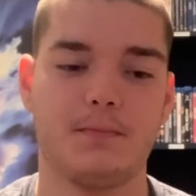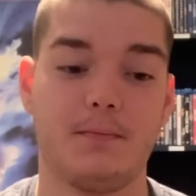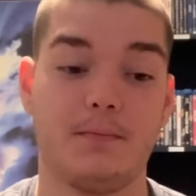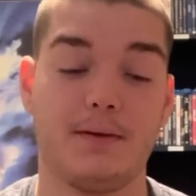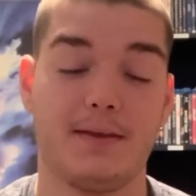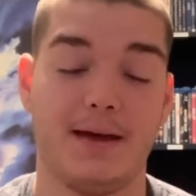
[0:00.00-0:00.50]

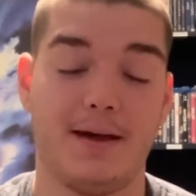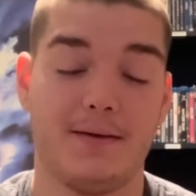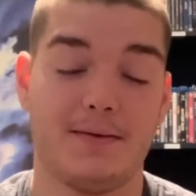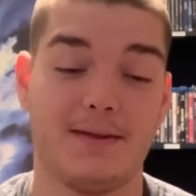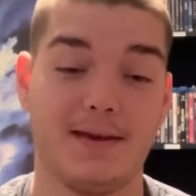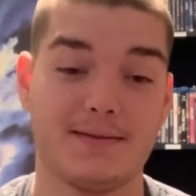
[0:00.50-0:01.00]
with
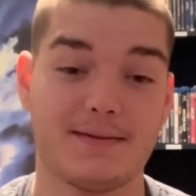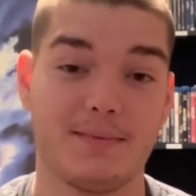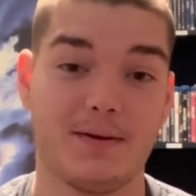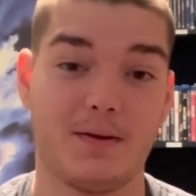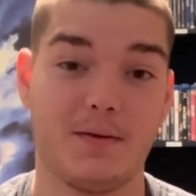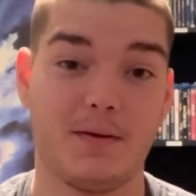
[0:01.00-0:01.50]
how things have
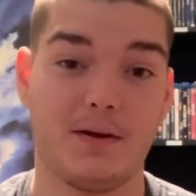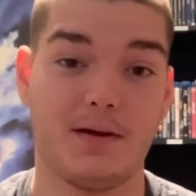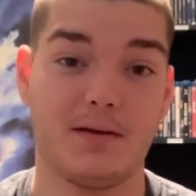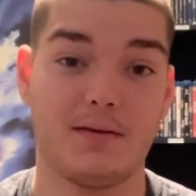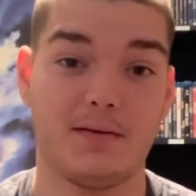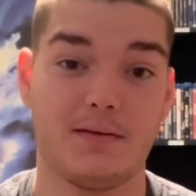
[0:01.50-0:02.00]
been going
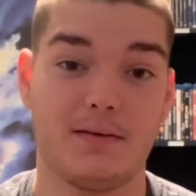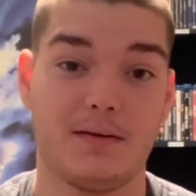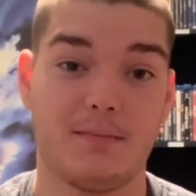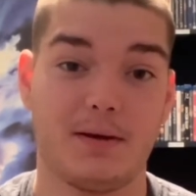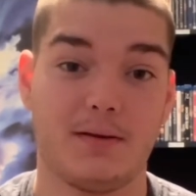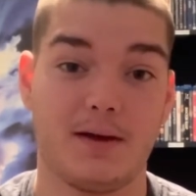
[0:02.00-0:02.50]
on
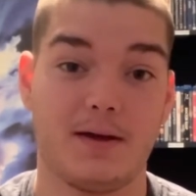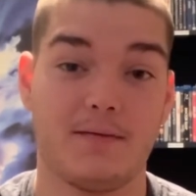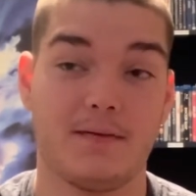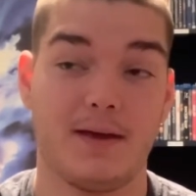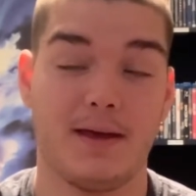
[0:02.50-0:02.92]
in my life,